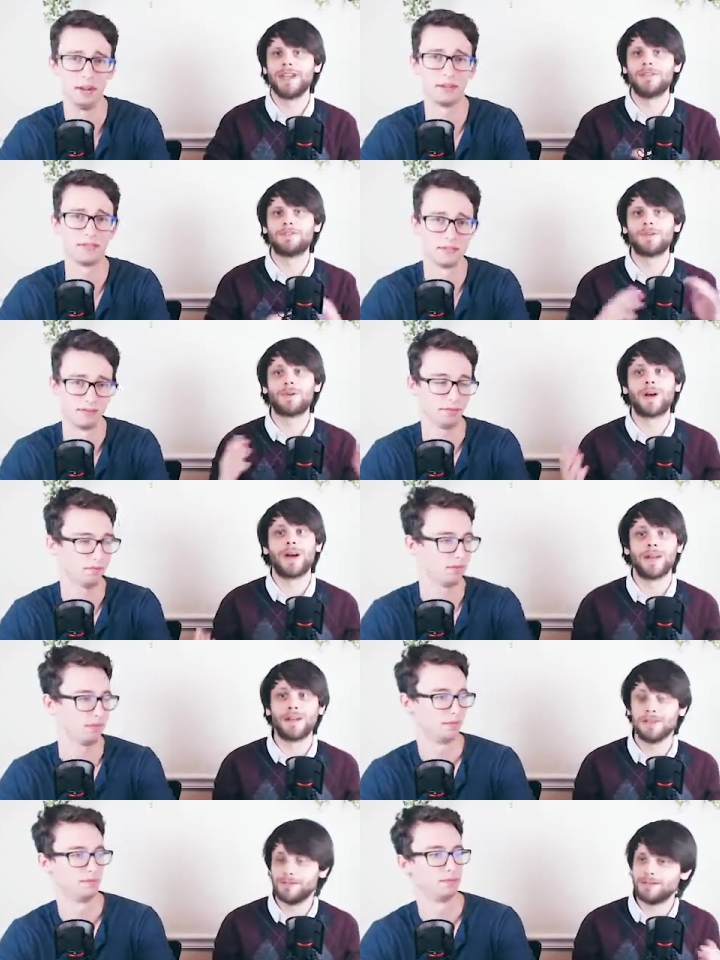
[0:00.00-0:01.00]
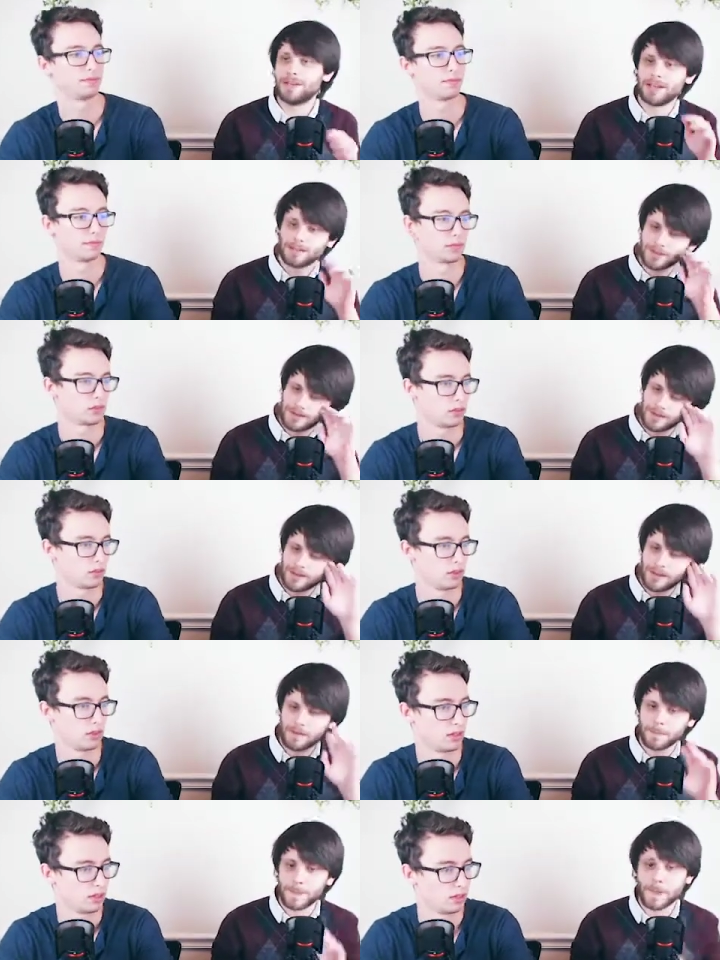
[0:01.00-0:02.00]
Speaker 1: yeah. a variety of decks,
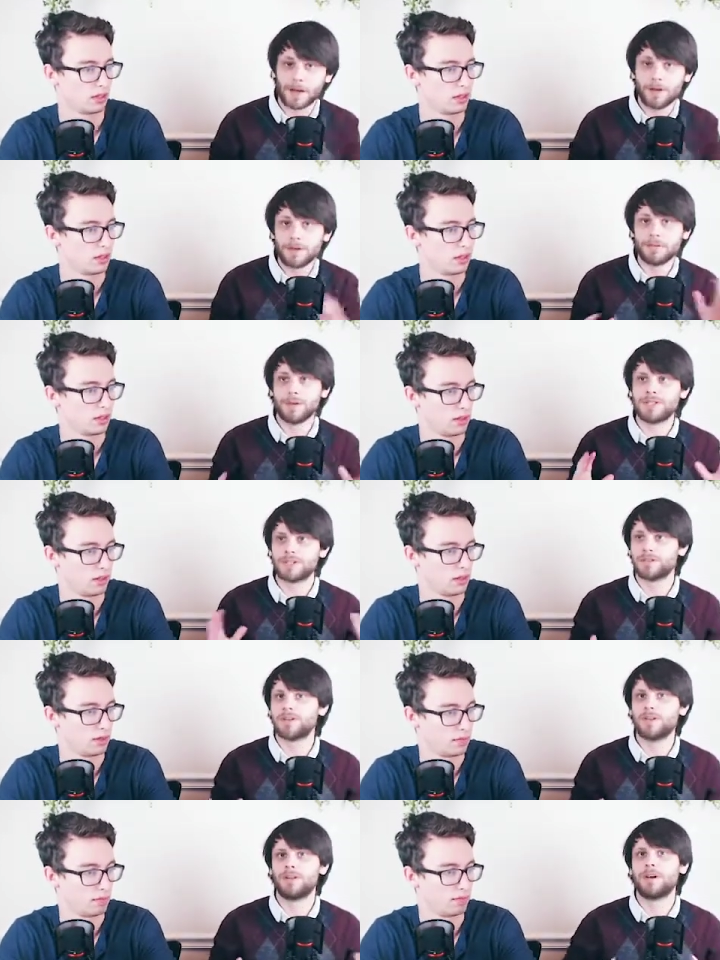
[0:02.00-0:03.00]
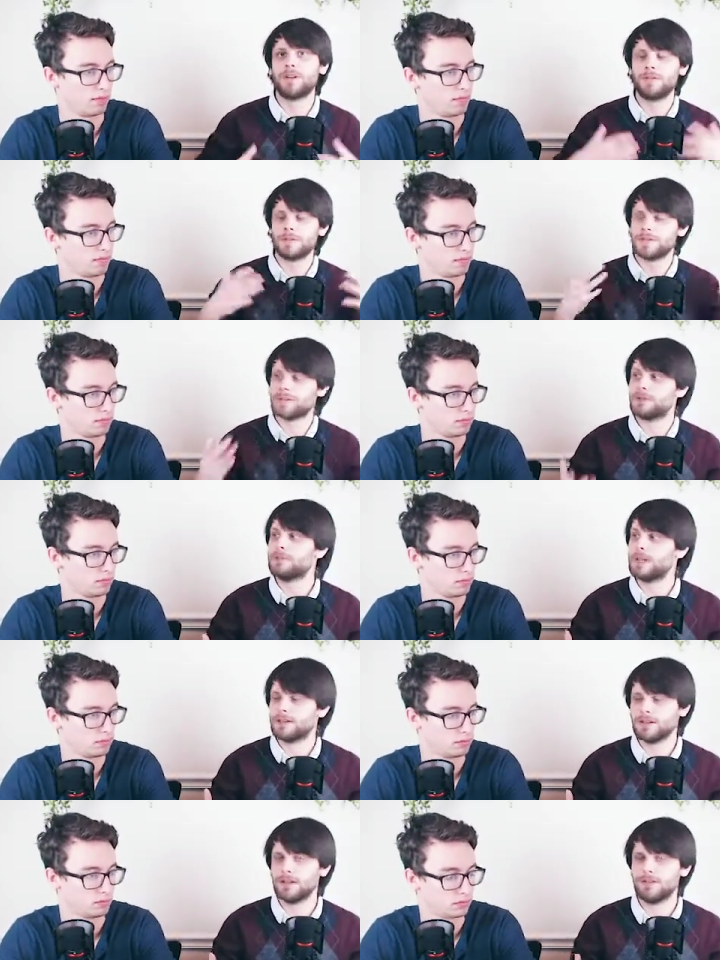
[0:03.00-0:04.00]
um, all of which are good, all of which are
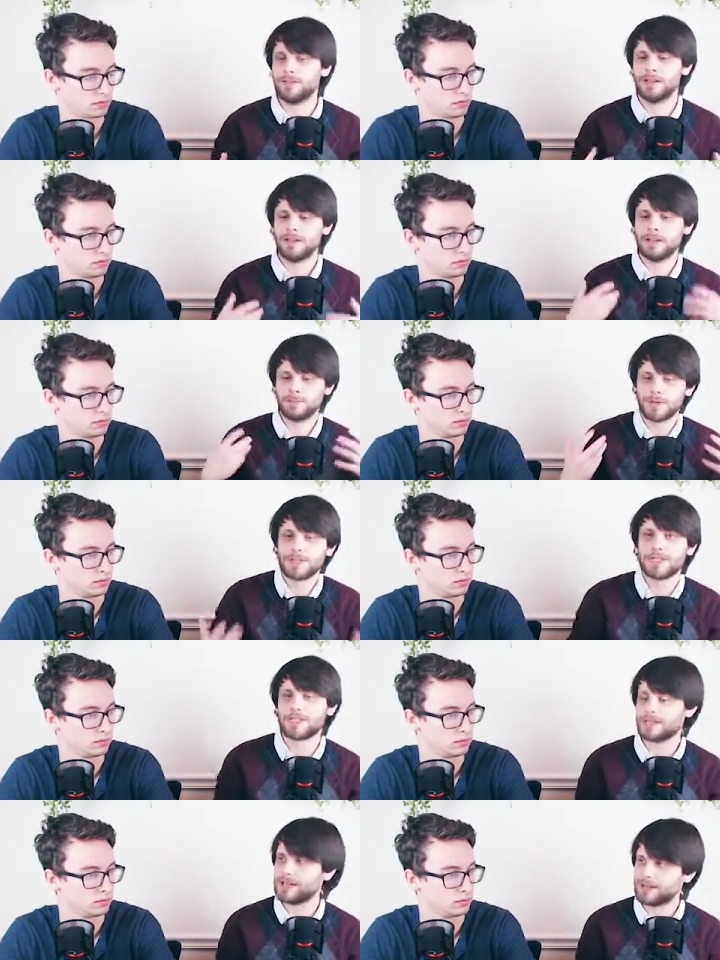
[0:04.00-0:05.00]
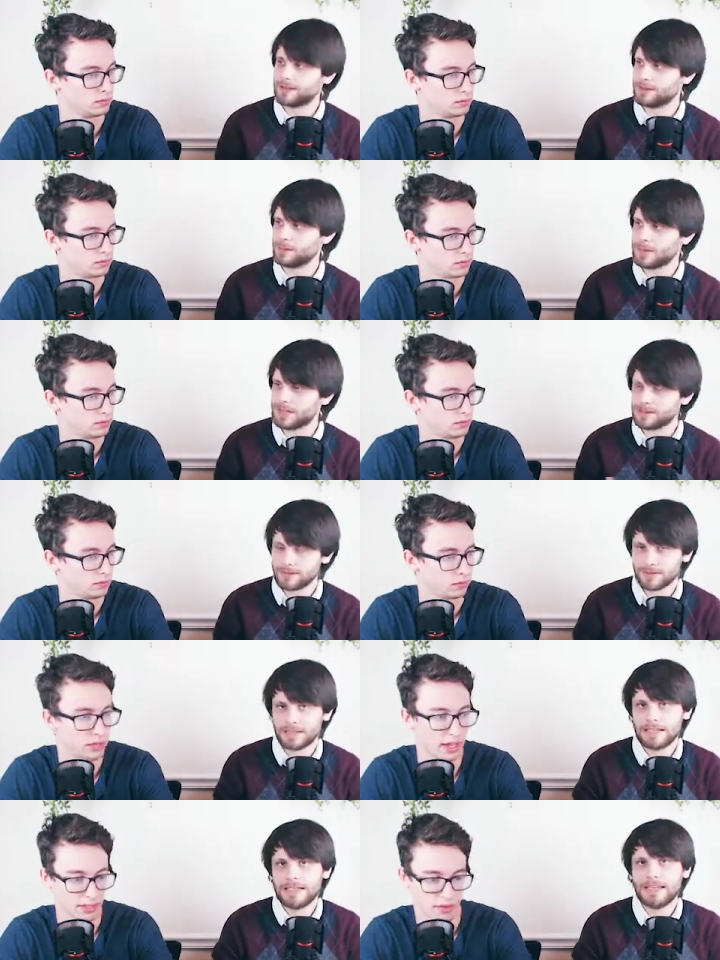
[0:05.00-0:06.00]
competitive. Puts us in a healthy place.
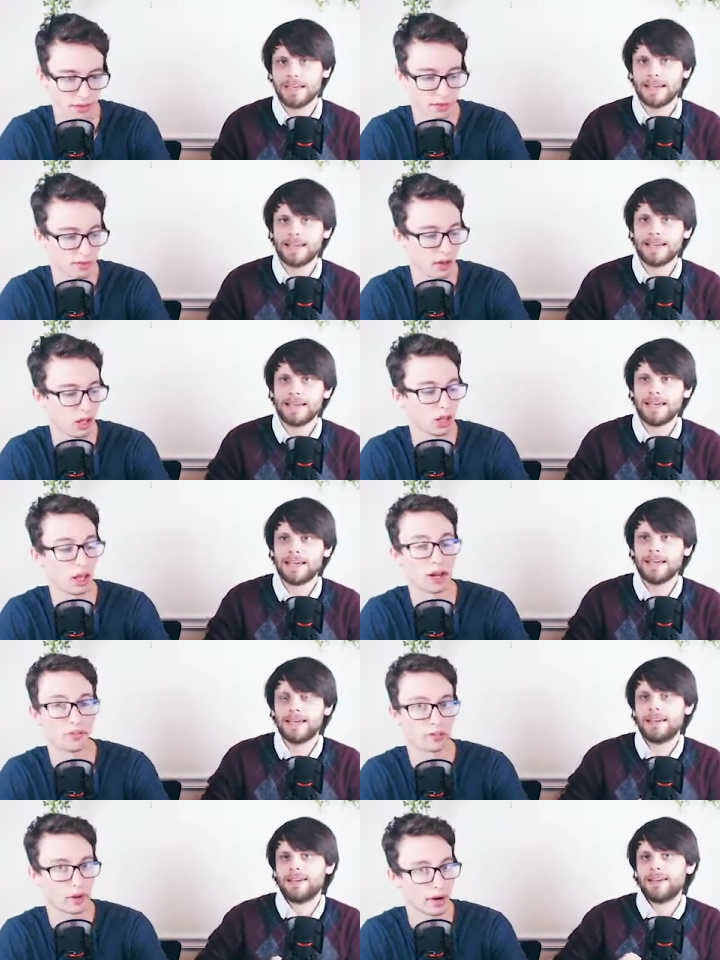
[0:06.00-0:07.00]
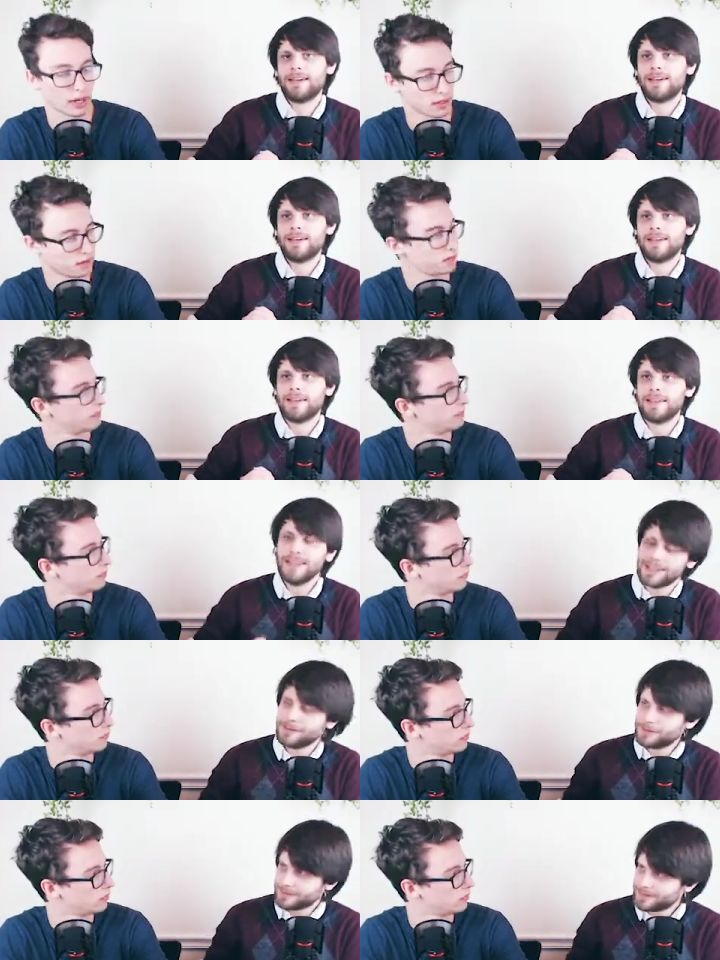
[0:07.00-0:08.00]
Speaker 2: Yes, there's a lot of variety.
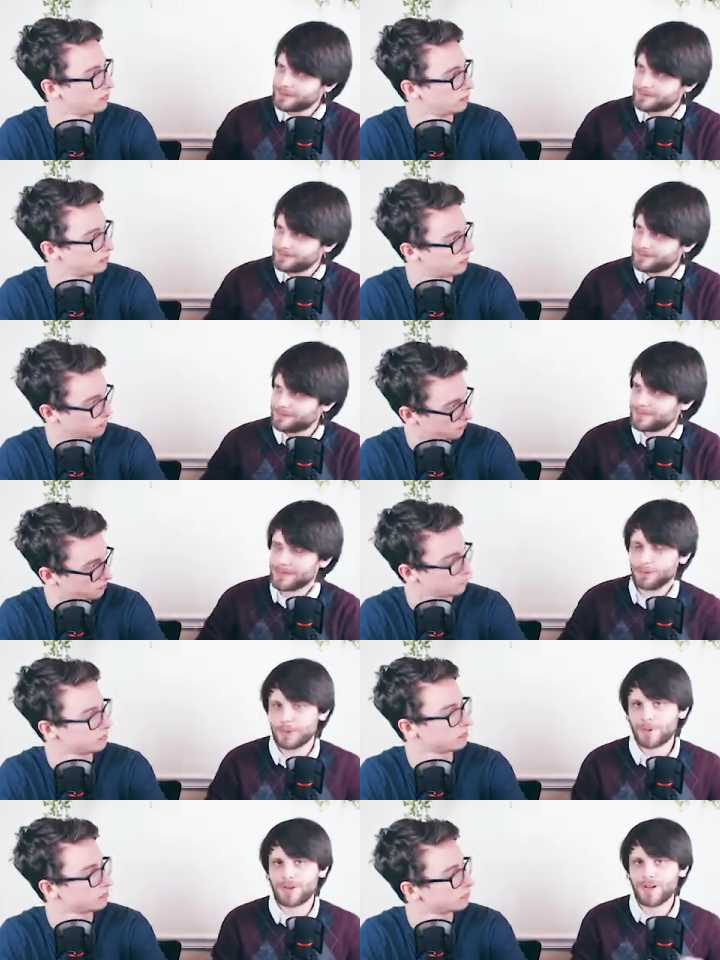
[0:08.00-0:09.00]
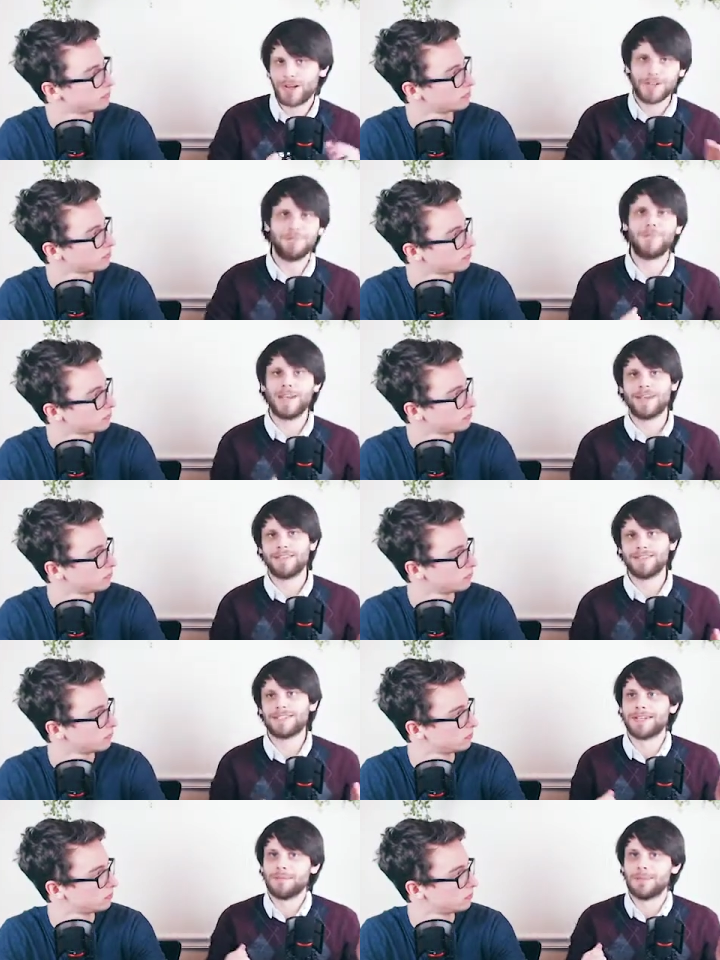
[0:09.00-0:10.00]
Speaker 1: If we were to unban,
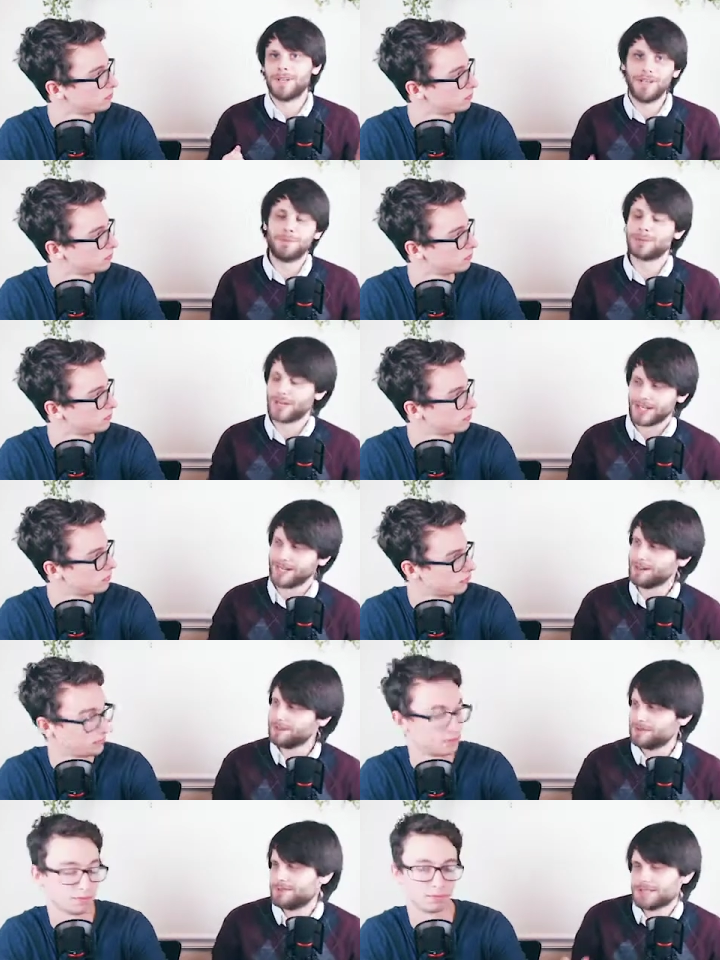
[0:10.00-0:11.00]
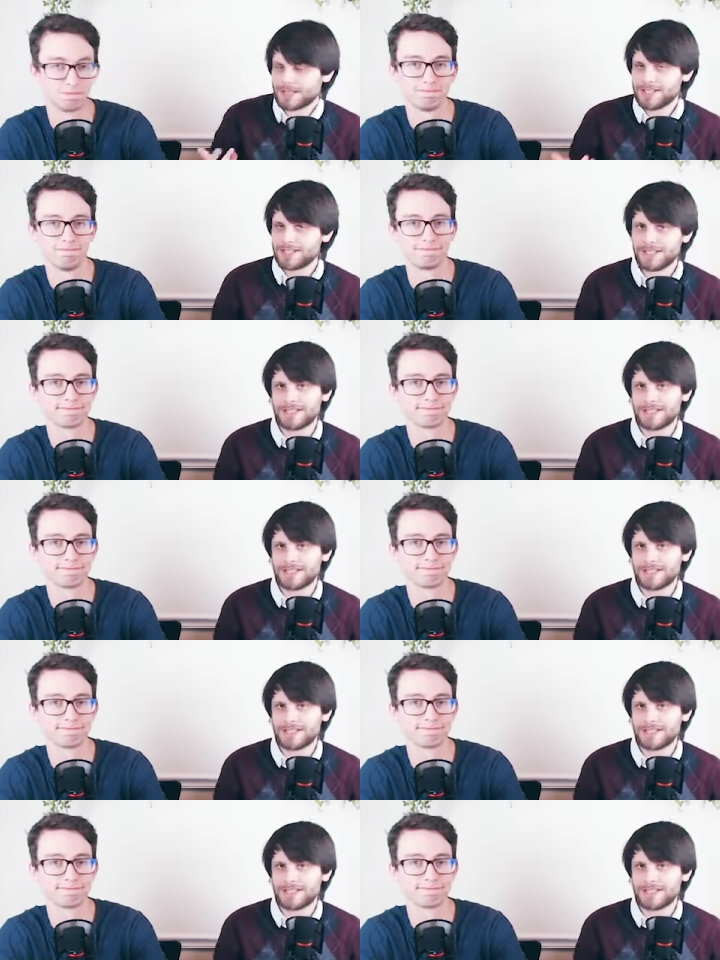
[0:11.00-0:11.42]
say, Bloodbraid Elf, just as an